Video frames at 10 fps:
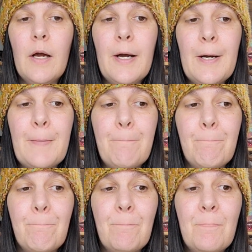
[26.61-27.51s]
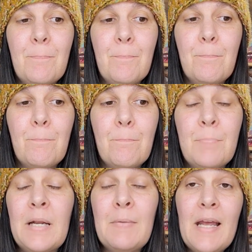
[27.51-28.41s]
Um,
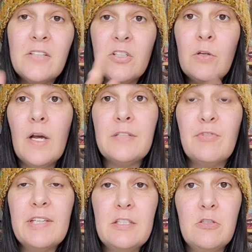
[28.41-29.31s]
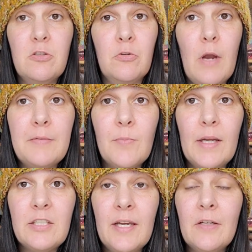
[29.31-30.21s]
but I'm going to ask you not to forget to subscribe to
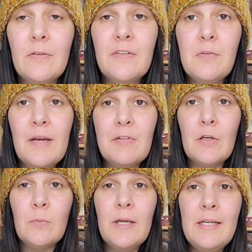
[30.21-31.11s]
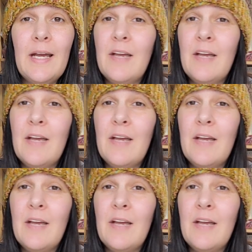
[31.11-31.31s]
my channel if you haven't already.